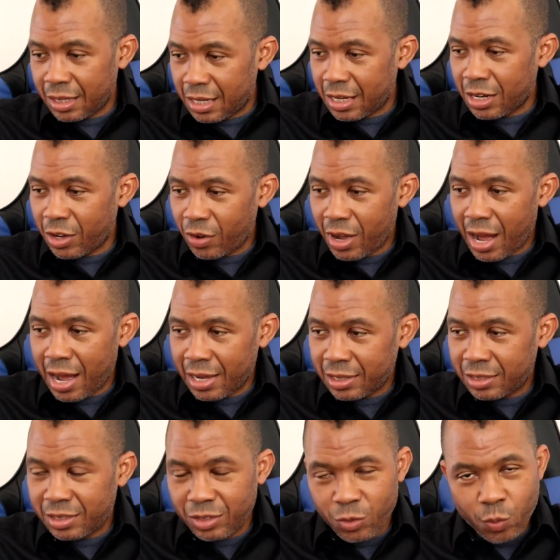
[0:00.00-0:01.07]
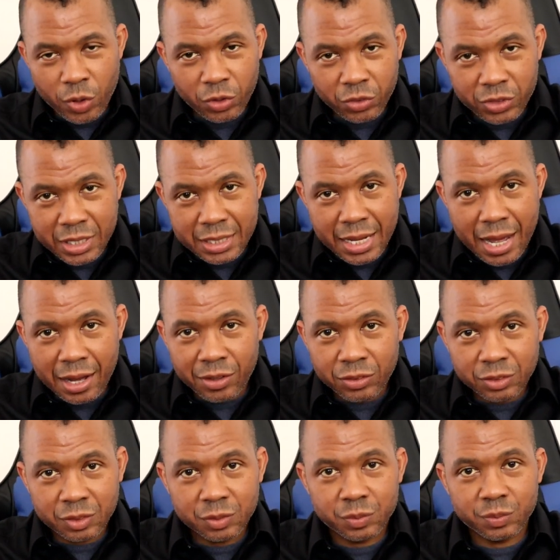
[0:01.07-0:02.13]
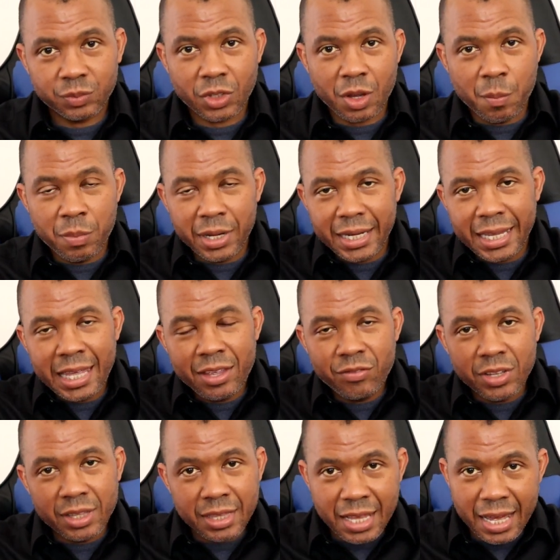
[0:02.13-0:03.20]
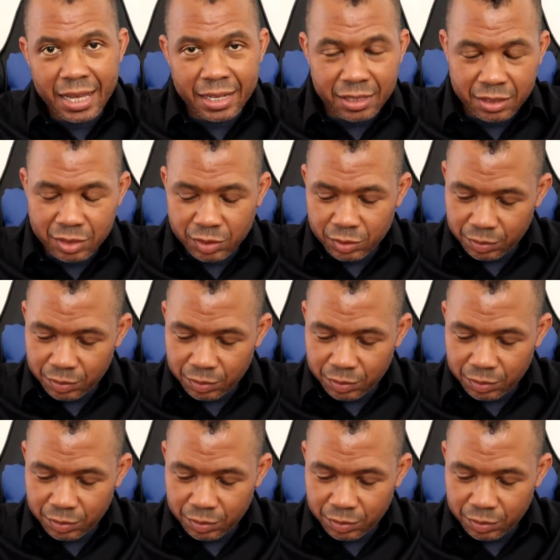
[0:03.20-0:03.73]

you know, I whittled it down, but even then,